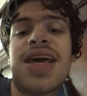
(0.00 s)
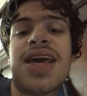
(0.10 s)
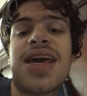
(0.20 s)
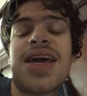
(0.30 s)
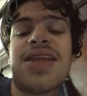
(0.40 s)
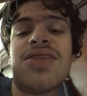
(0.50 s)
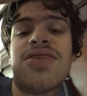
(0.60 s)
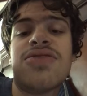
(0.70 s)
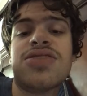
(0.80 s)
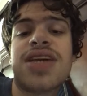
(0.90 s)
and
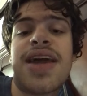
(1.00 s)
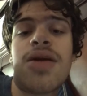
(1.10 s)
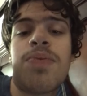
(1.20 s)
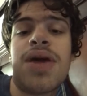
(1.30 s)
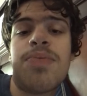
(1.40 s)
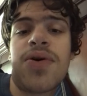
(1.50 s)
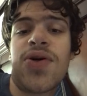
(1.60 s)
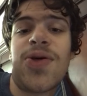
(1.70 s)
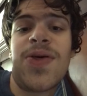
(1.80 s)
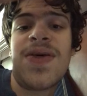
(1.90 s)
to scare
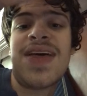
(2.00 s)
people.